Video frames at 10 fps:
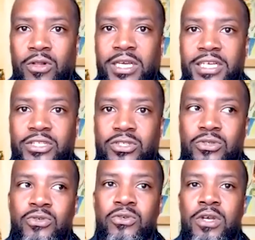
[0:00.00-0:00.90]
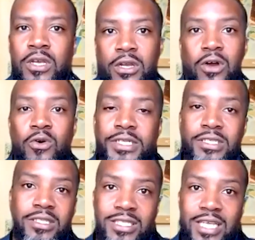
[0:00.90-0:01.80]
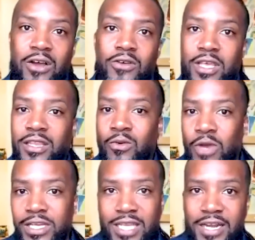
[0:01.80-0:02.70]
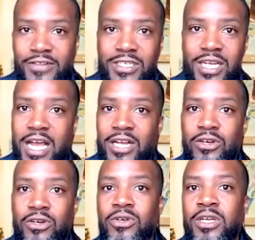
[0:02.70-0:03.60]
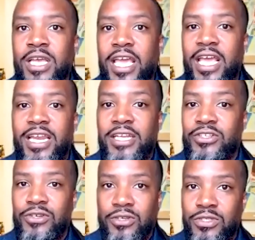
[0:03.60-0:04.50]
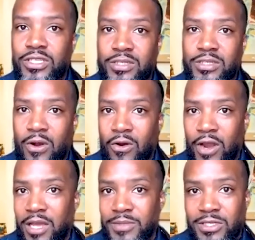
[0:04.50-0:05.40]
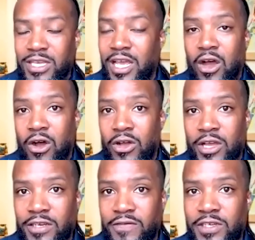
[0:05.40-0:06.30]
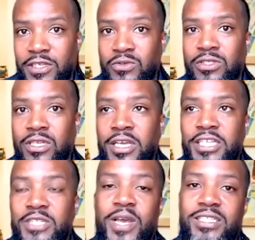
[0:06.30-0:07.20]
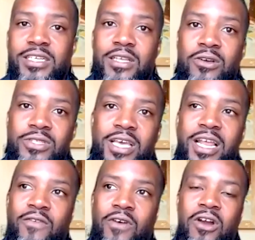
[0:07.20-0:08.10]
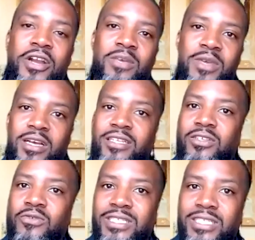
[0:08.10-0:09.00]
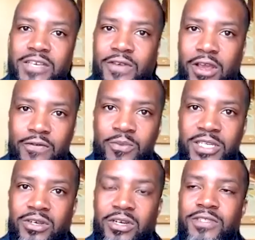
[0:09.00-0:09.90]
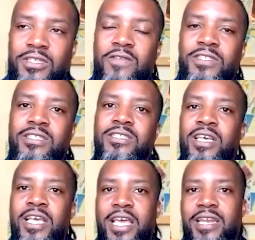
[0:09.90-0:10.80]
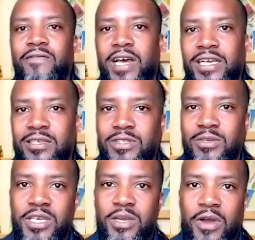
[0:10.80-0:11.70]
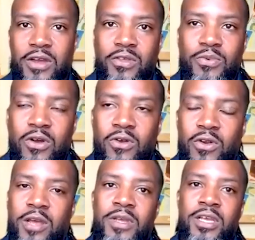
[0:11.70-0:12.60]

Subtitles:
is to go into the South and the West Side of Chicago and introduce this program to all individuals, especially those that have already begun to receive care for mental health services, and invite them to be a part of the program.